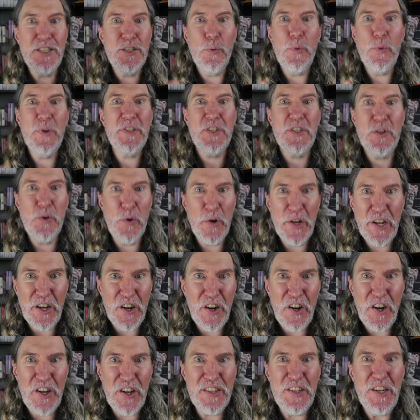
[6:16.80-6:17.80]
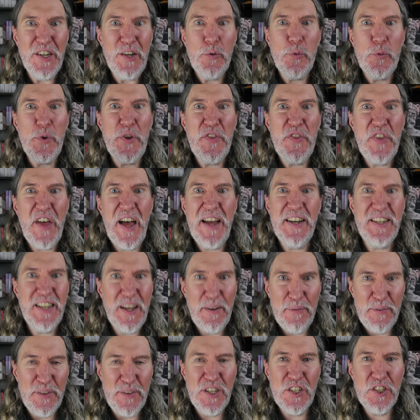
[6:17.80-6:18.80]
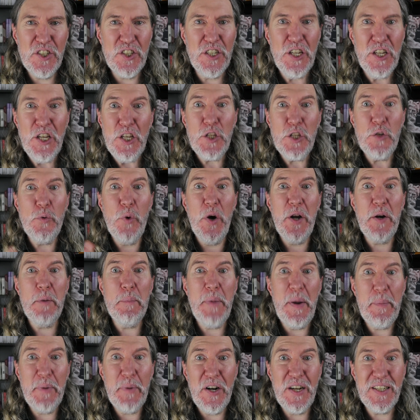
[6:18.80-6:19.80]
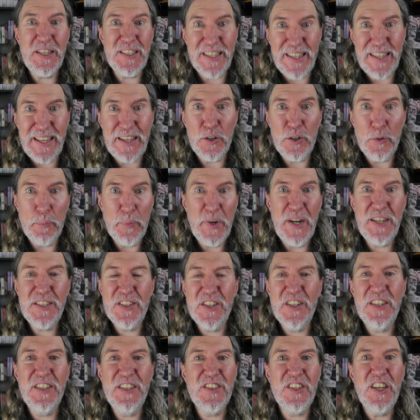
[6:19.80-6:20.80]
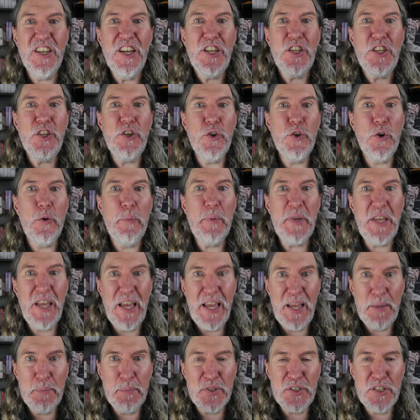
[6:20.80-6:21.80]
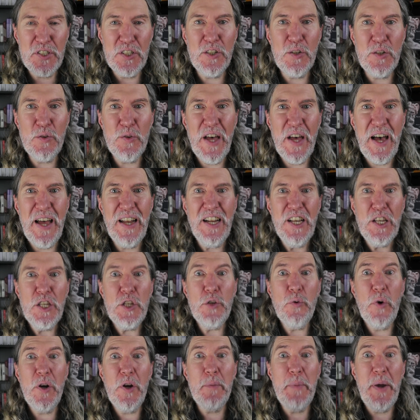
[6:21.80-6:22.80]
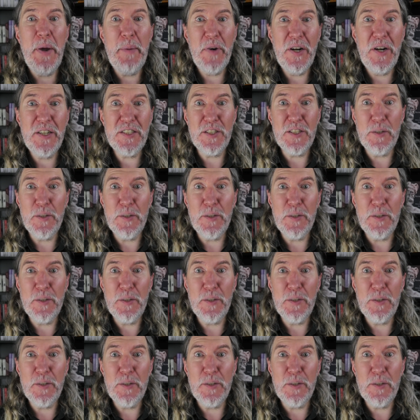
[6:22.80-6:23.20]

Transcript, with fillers: to what's going on with that definition. You want to memorize legal precedents? You'll be able to do that. You want to memorize